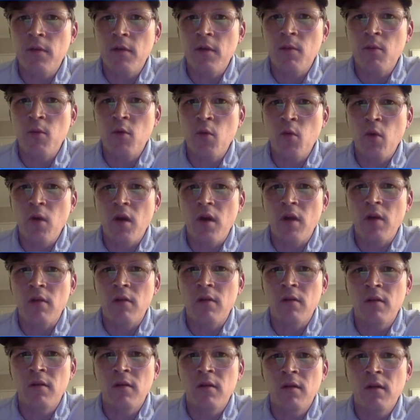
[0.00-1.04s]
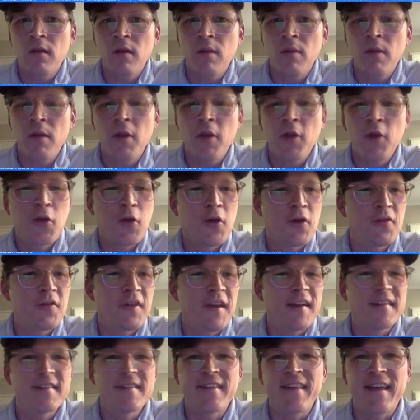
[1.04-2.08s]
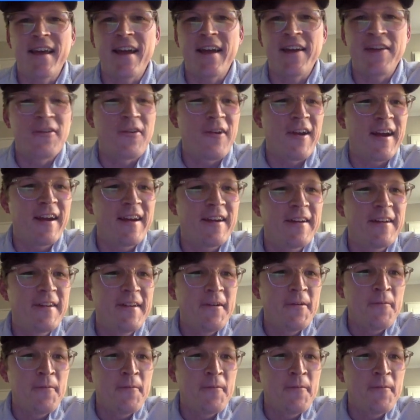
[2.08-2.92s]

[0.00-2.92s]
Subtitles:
number one. I bet you could have guessed that, right?